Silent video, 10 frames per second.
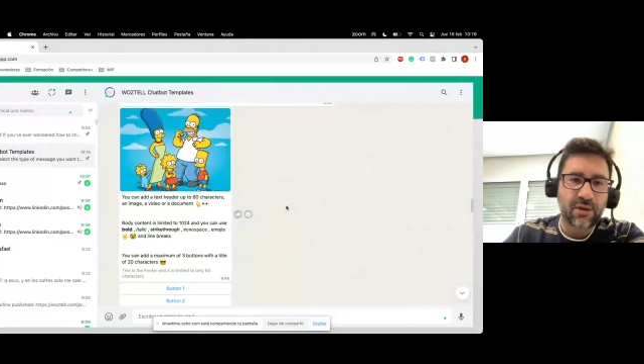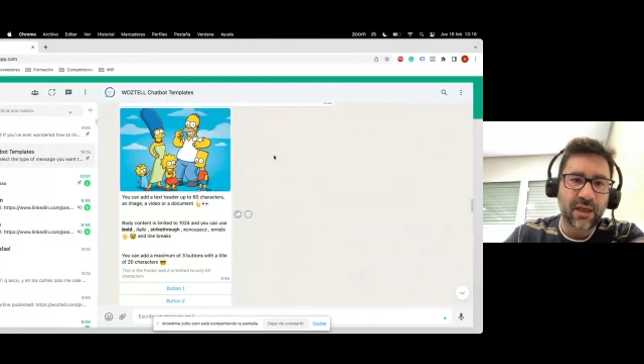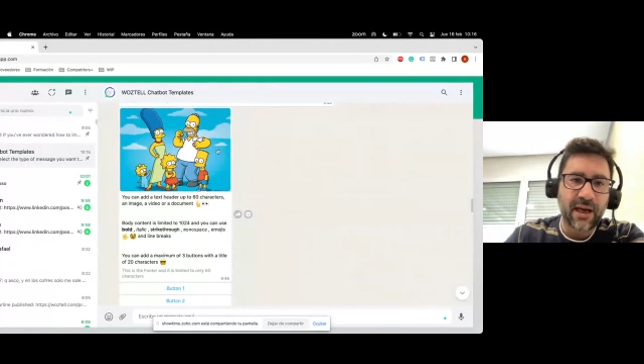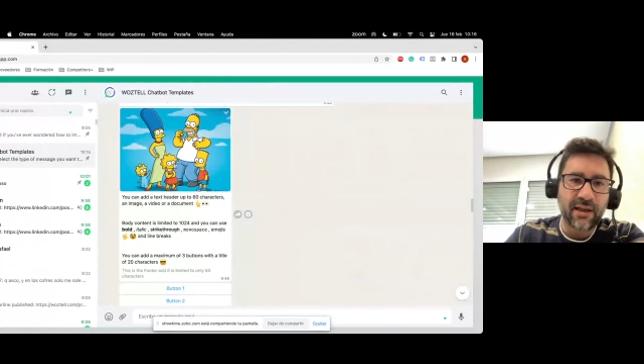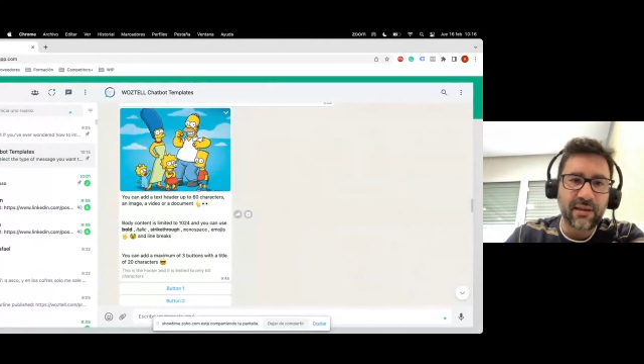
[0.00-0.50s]

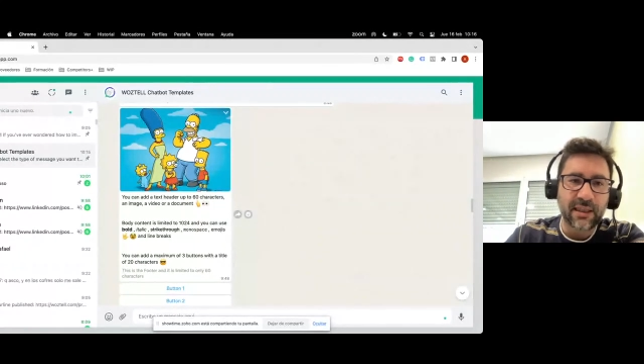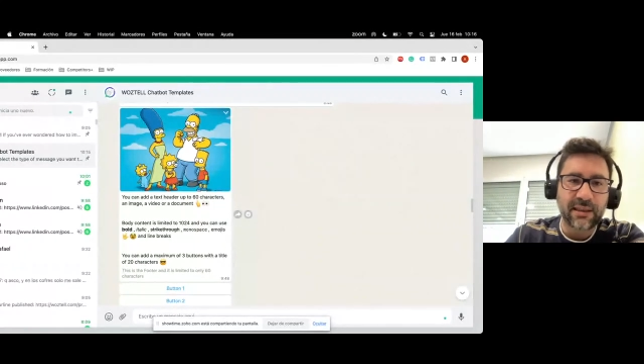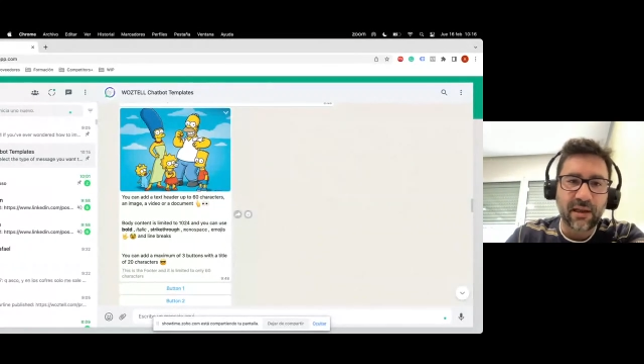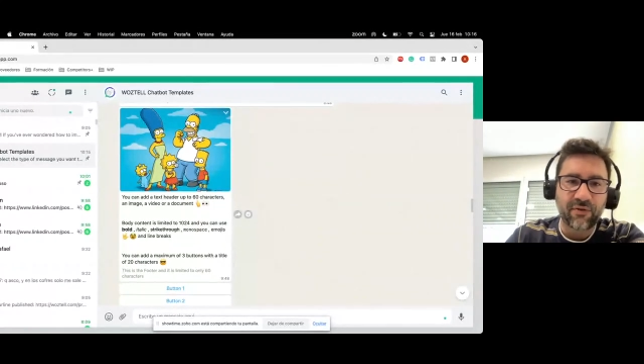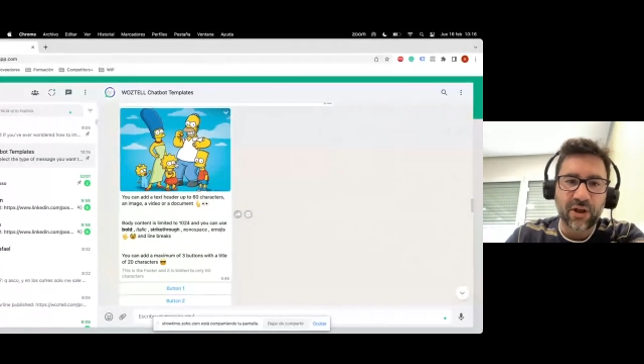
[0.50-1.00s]
Here in the
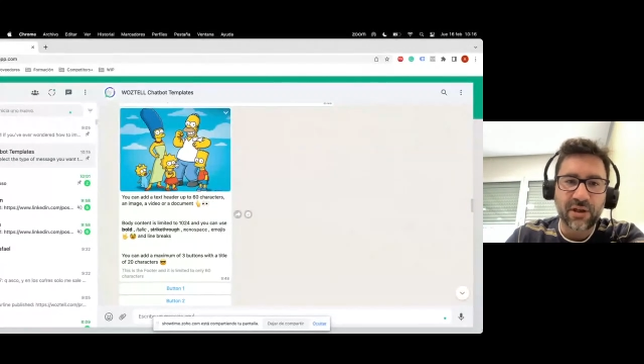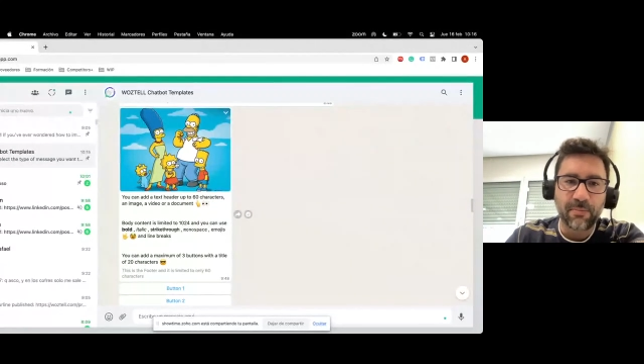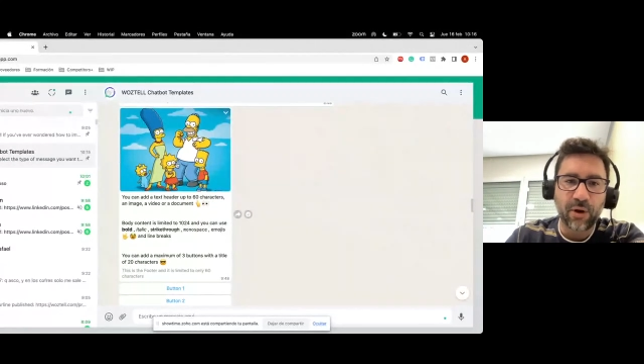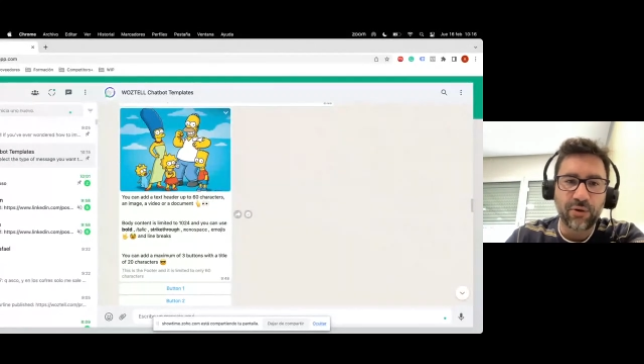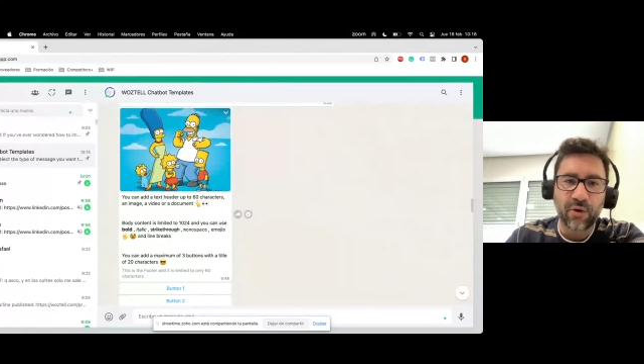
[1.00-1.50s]
title, for
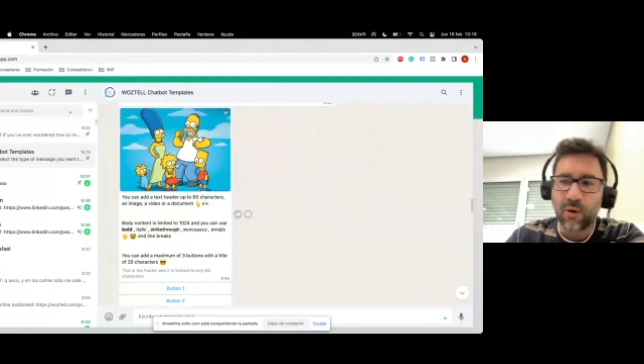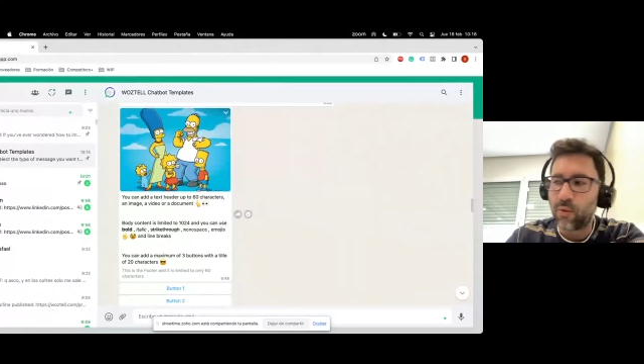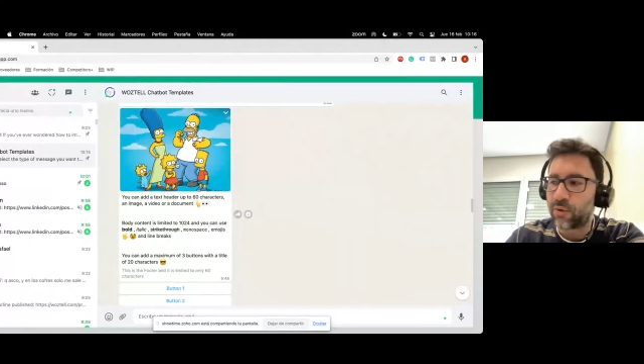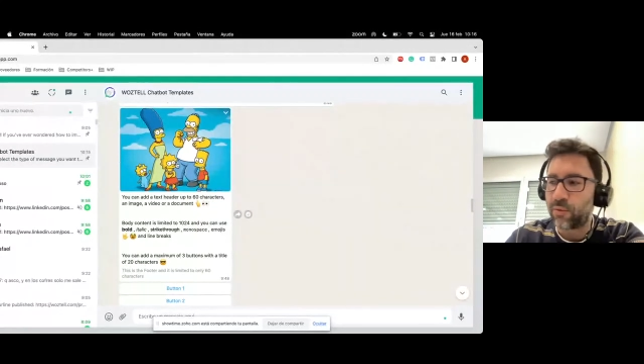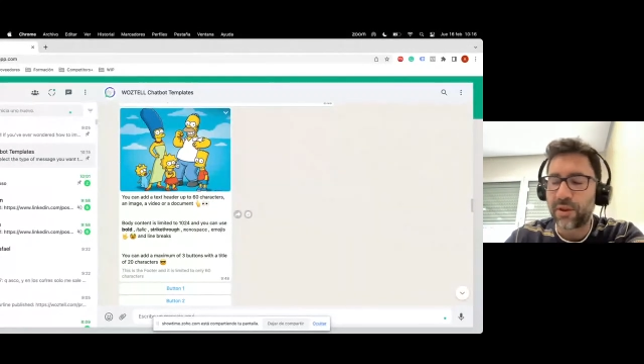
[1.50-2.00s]
example, you can
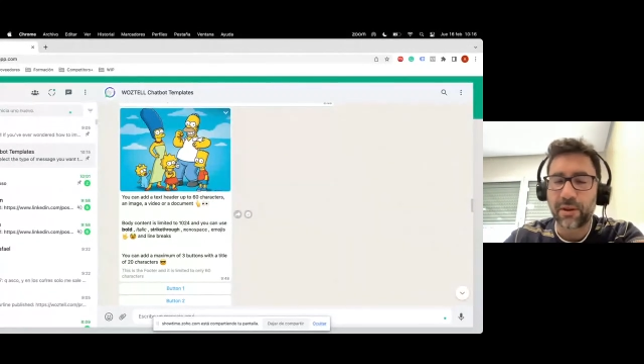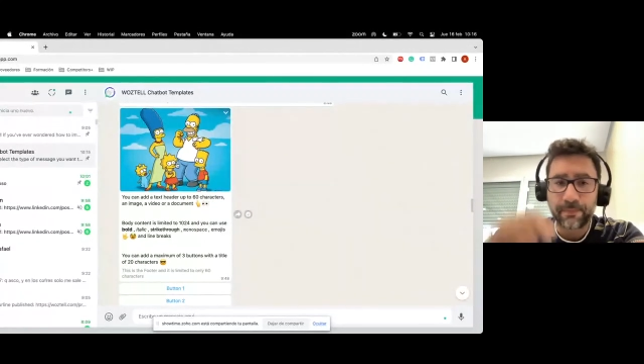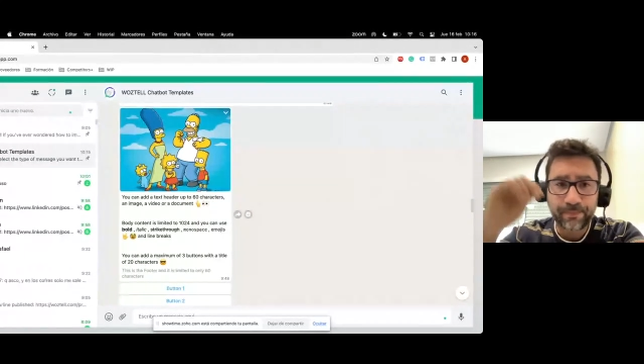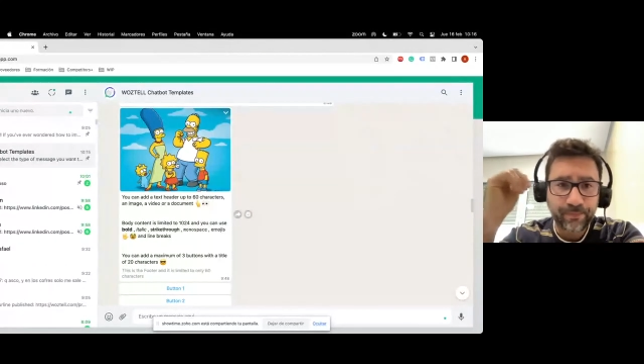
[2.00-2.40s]
work with